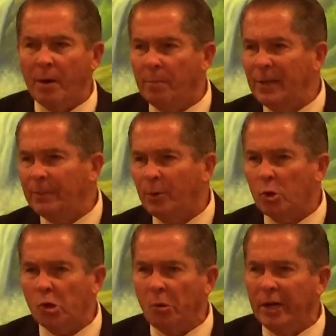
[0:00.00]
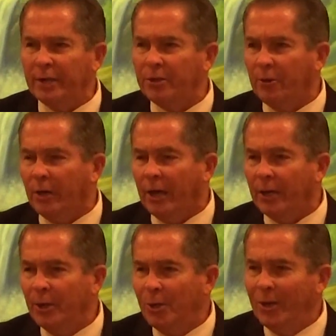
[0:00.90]
a people, go into
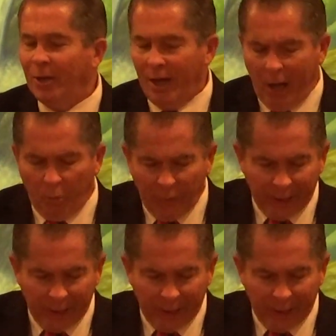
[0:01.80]
a, a